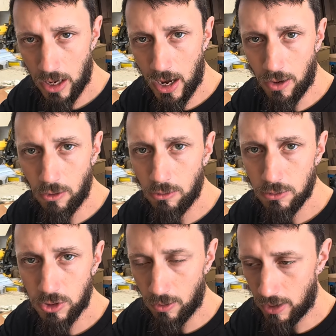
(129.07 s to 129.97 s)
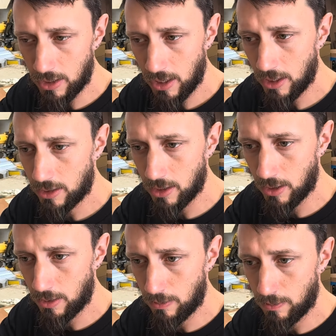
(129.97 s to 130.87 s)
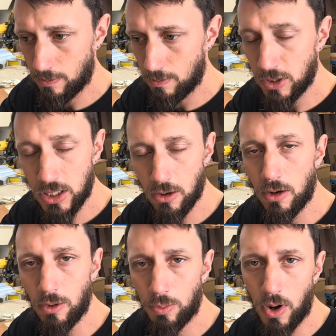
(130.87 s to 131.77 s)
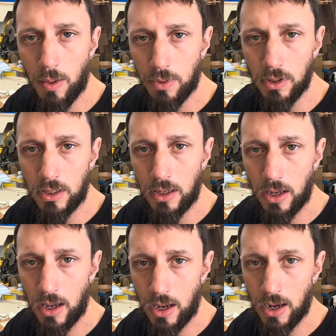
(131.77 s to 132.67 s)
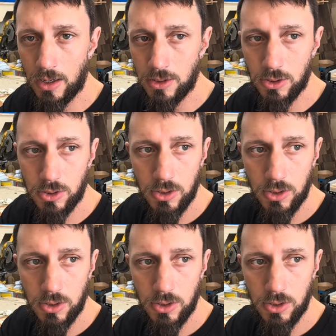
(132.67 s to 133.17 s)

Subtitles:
angle so it can hit the material properly. And